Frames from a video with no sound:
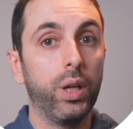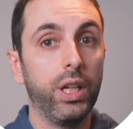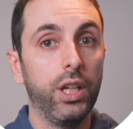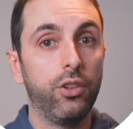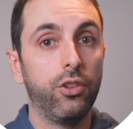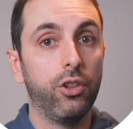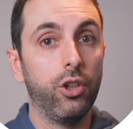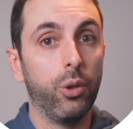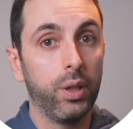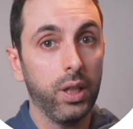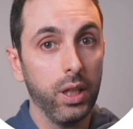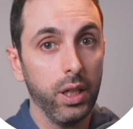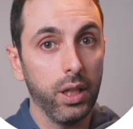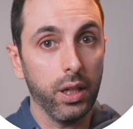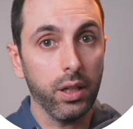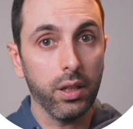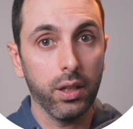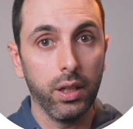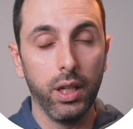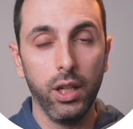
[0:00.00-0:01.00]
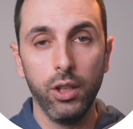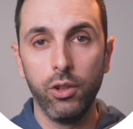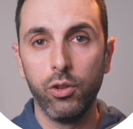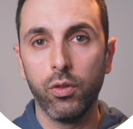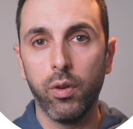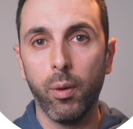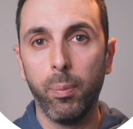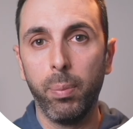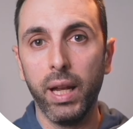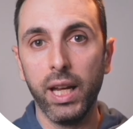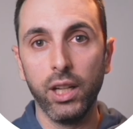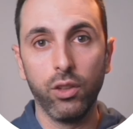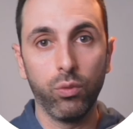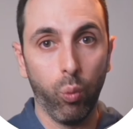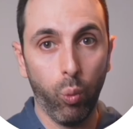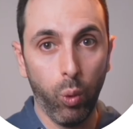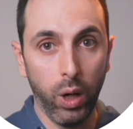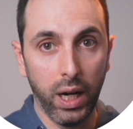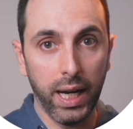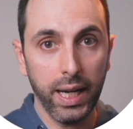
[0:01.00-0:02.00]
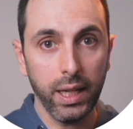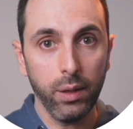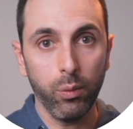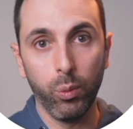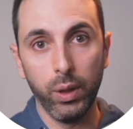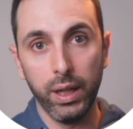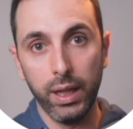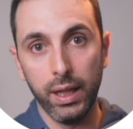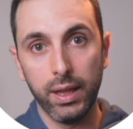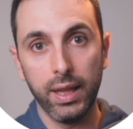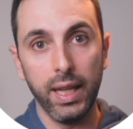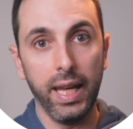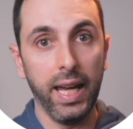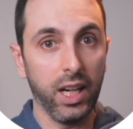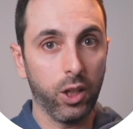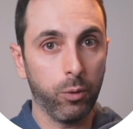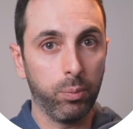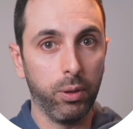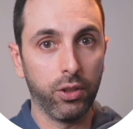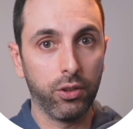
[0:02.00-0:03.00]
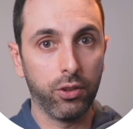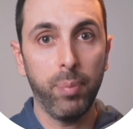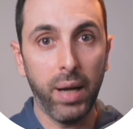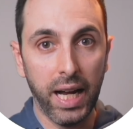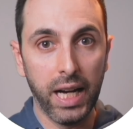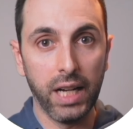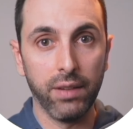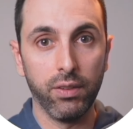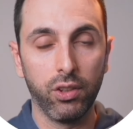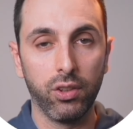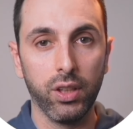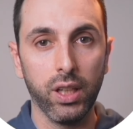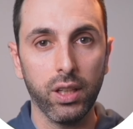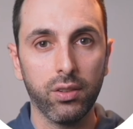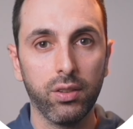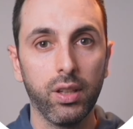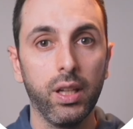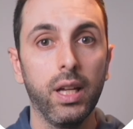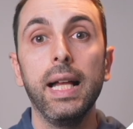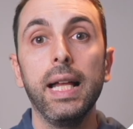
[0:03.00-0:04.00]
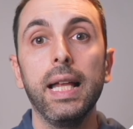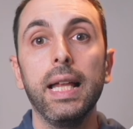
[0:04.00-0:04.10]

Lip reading: need to do here is just replace y with x plus pi over 6,